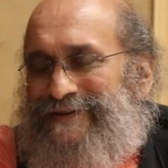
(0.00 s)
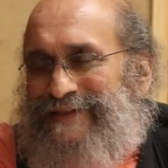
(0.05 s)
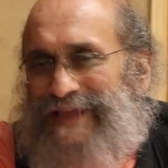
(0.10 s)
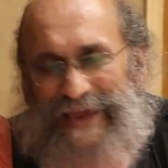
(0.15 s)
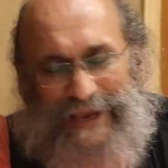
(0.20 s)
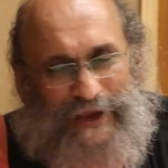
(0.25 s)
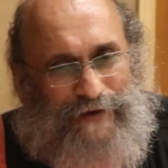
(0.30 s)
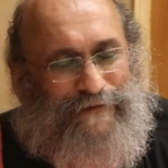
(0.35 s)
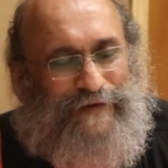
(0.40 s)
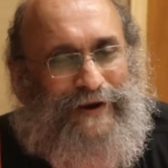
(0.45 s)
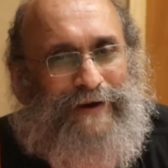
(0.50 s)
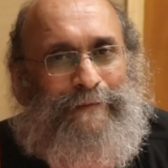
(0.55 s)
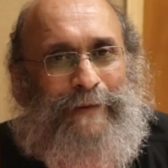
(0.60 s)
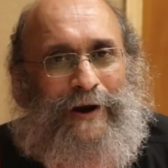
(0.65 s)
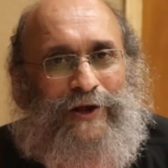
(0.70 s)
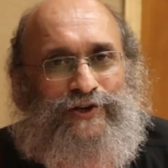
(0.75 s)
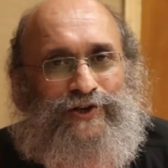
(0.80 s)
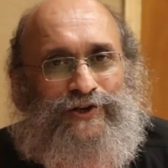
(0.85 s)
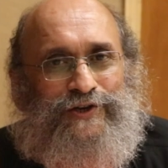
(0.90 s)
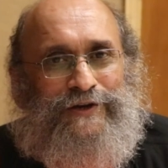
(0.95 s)
Thank you very
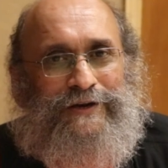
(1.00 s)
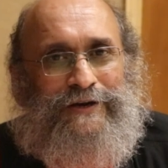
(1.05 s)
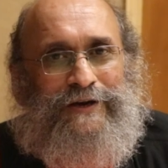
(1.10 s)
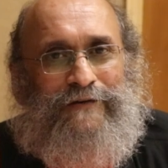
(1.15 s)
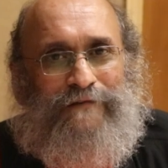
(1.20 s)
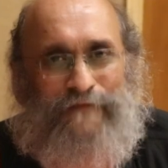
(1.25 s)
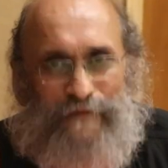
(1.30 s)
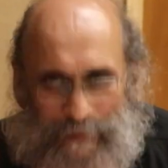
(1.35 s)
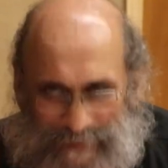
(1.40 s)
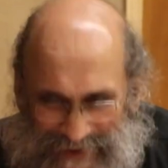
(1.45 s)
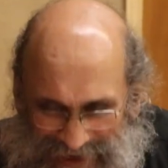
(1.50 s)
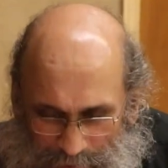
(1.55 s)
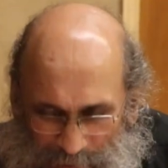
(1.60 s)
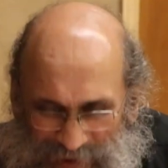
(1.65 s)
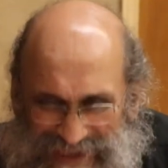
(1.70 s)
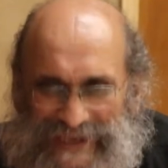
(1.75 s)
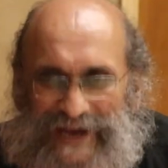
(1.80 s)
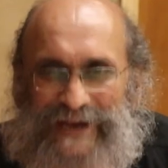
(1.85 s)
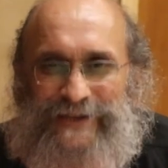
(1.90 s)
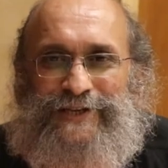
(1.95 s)
much for being
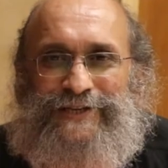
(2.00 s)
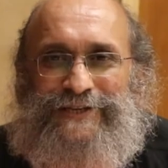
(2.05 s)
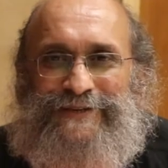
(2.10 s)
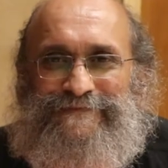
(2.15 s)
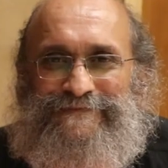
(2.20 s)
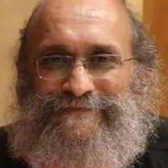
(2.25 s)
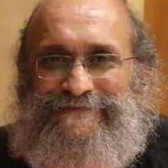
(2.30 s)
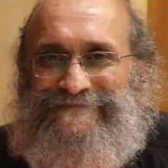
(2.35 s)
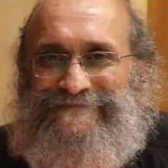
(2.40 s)
with us.